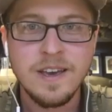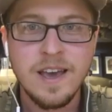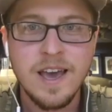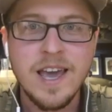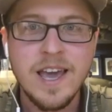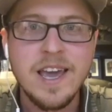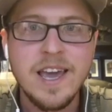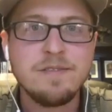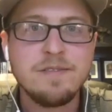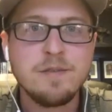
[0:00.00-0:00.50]

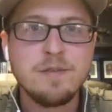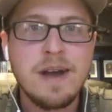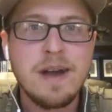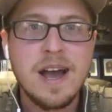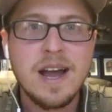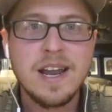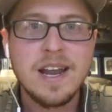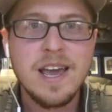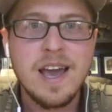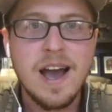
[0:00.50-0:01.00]
Hey,
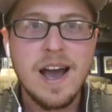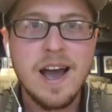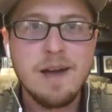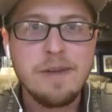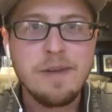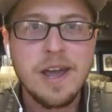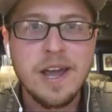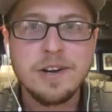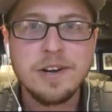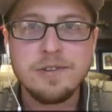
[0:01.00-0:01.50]
everybody,
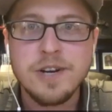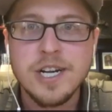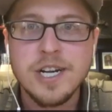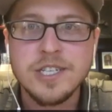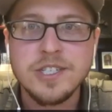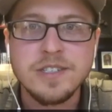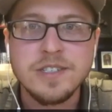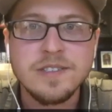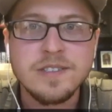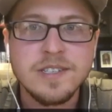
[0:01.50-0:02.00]
I'm Andrew
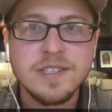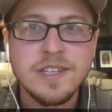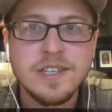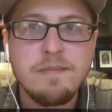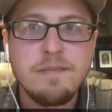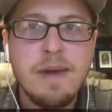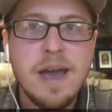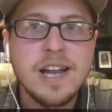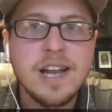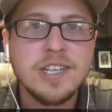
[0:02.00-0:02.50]

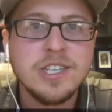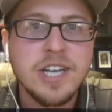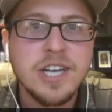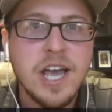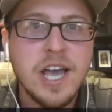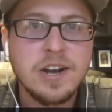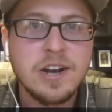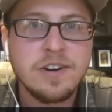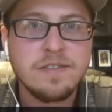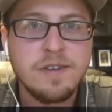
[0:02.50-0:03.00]
Hutchinson, the
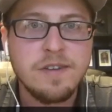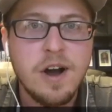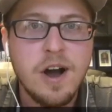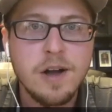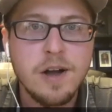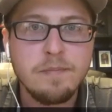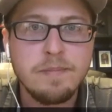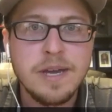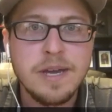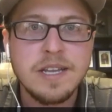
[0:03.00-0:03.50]
managing editor of
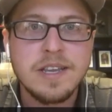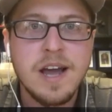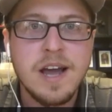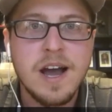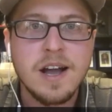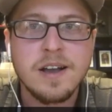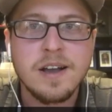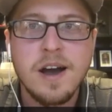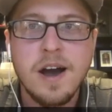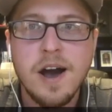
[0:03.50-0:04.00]

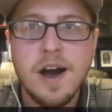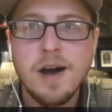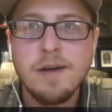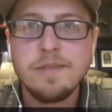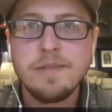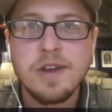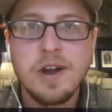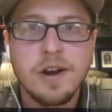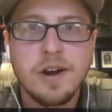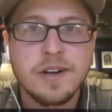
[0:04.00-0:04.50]

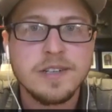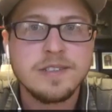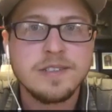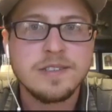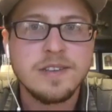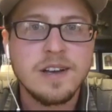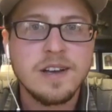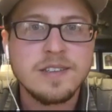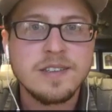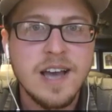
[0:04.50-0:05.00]
HawgBeat.com, the
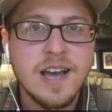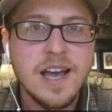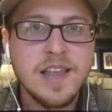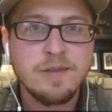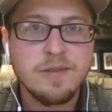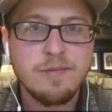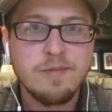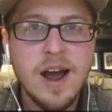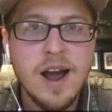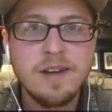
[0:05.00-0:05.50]
Arkansas site
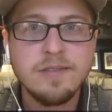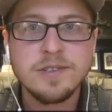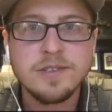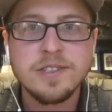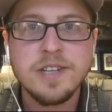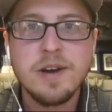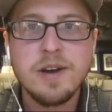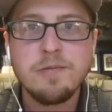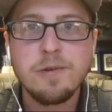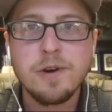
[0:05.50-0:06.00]
and the
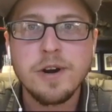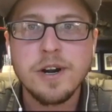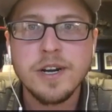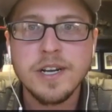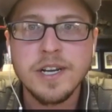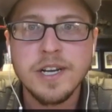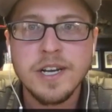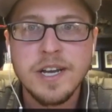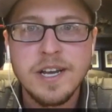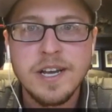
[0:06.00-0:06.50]
Rivals
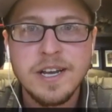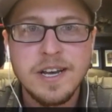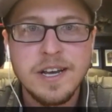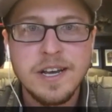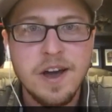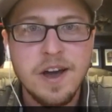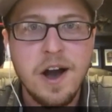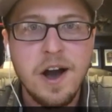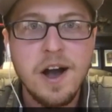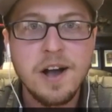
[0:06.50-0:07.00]
Network.
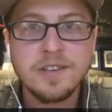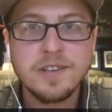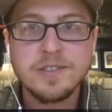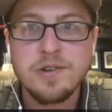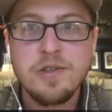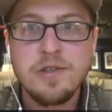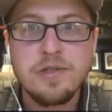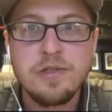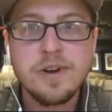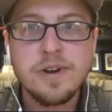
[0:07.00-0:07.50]
The Hogs
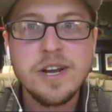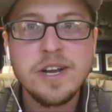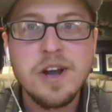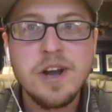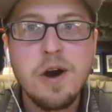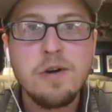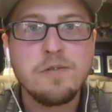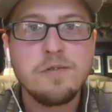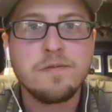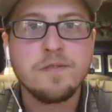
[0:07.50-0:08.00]
are 3
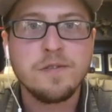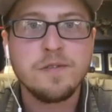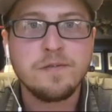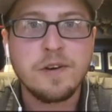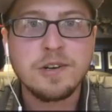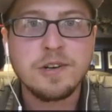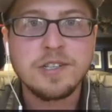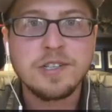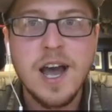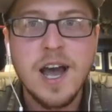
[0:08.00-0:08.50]
0 for the
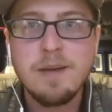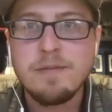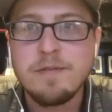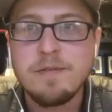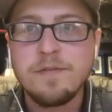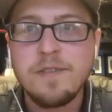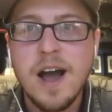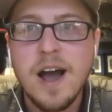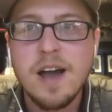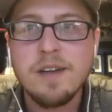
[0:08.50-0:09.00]
first time
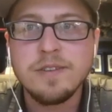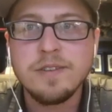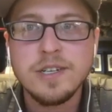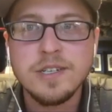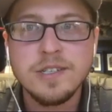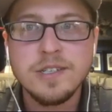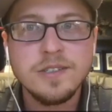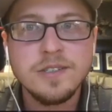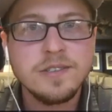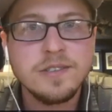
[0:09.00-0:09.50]
in five
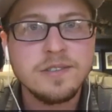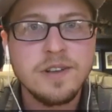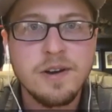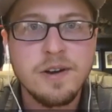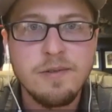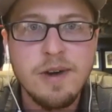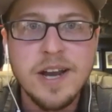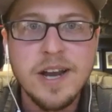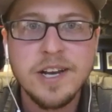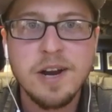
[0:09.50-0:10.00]
years.
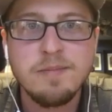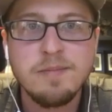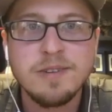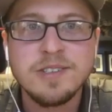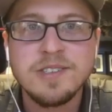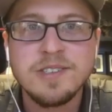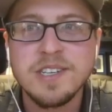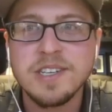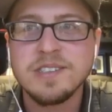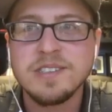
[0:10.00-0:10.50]
They're ranked
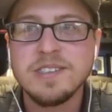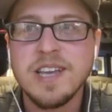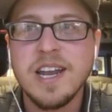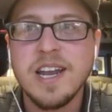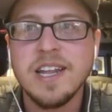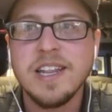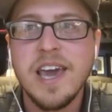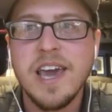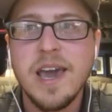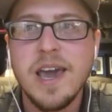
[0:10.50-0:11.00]
number
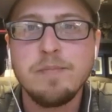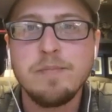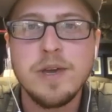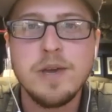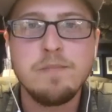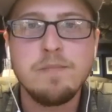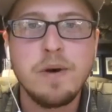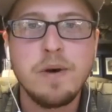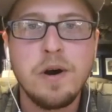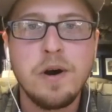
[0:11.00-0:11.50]
16 in the
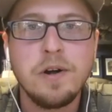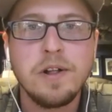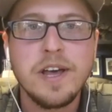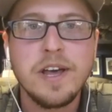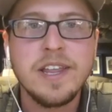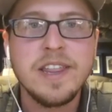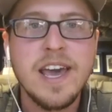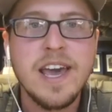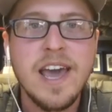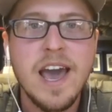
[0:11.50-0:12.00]
AP poll,
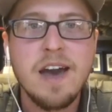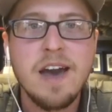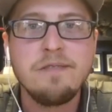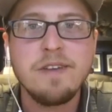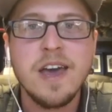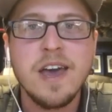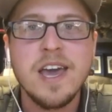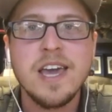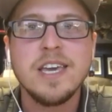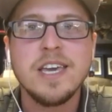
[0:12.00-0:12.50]
and they
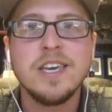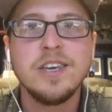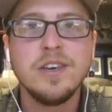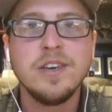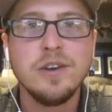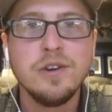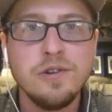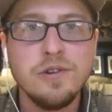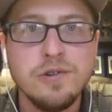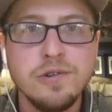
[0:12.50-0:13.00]
have a
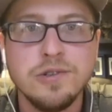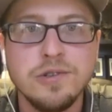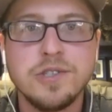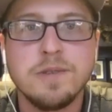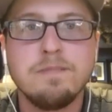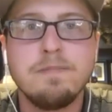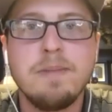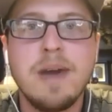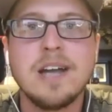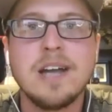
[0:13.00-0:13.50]

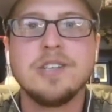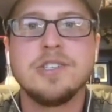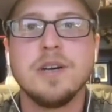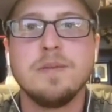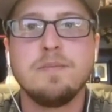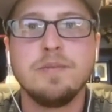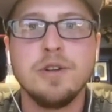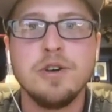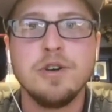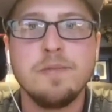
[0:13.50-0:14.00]
huge
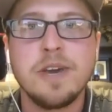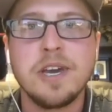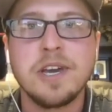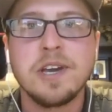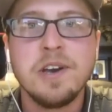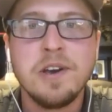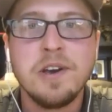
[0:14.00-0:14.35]
matchup looming